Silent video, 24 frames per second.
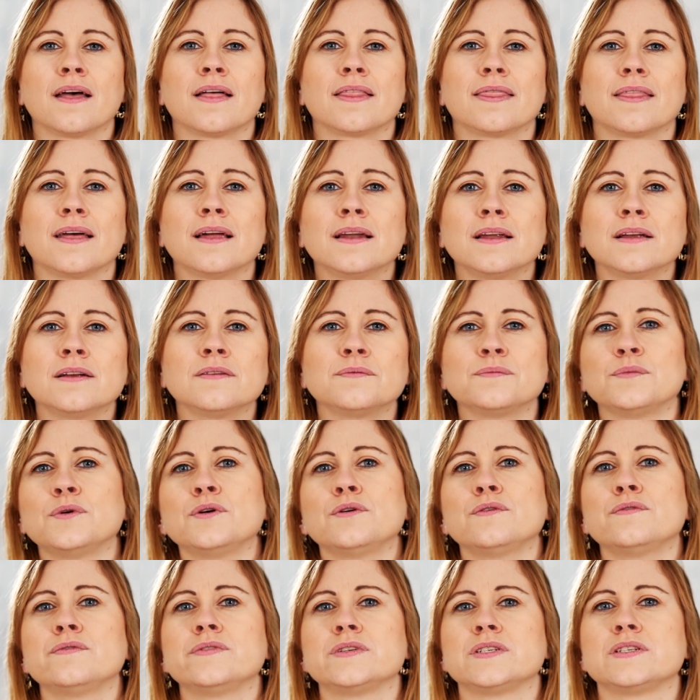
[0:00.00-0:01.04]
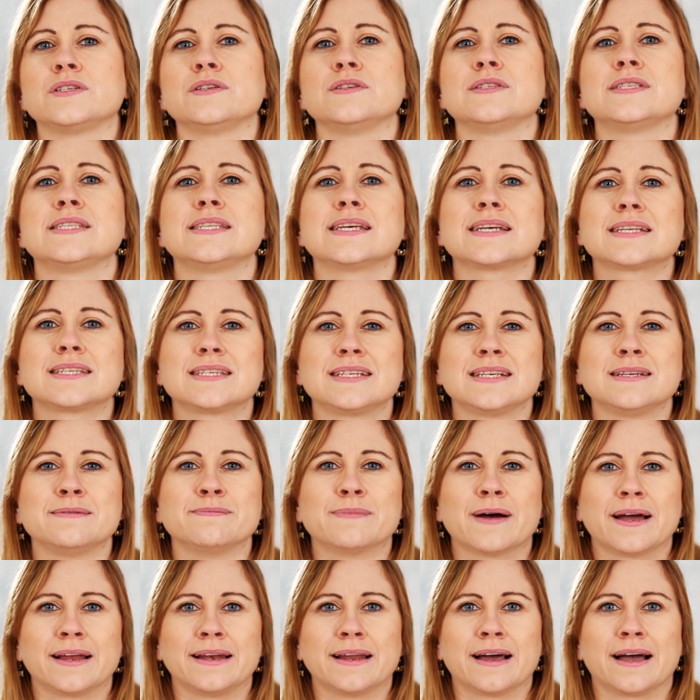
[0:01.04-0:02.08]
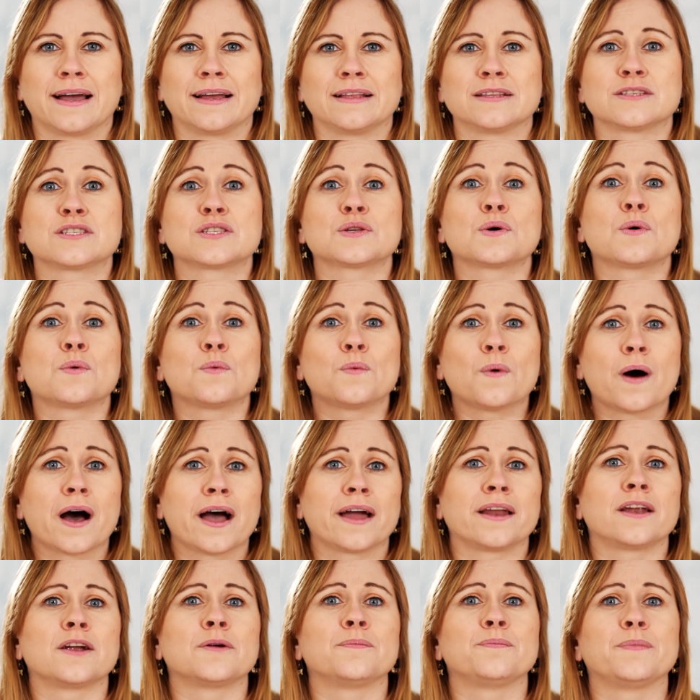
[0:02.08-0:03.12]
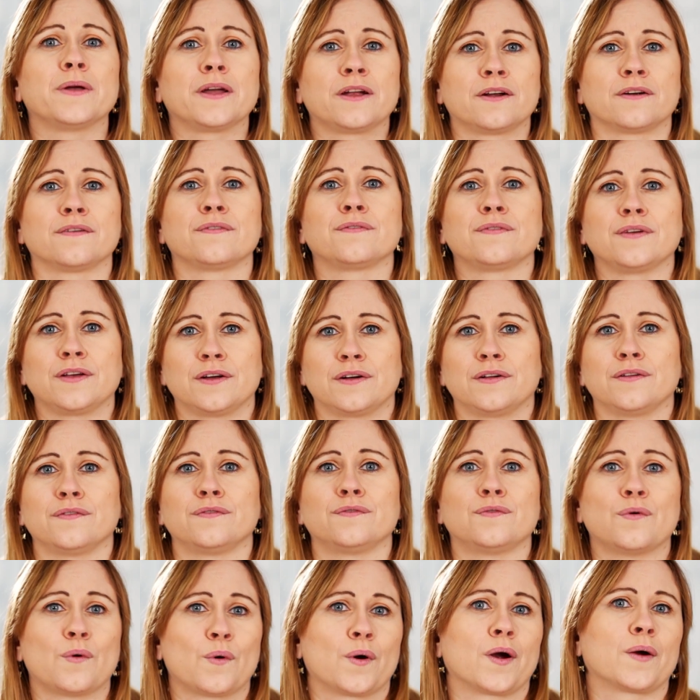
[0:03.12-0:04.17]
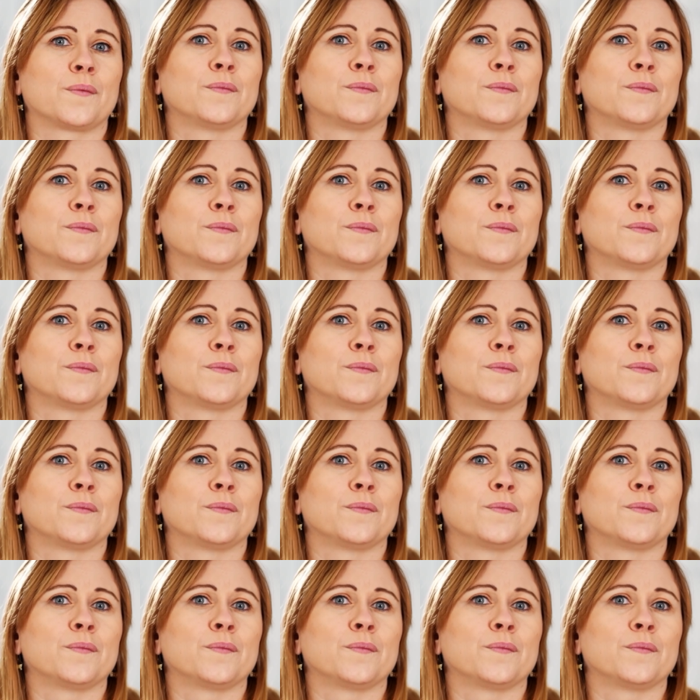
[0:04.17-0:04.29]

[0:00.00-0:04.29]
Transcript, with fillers: Then it moved to 16 by 9, so a wider, bigger feel for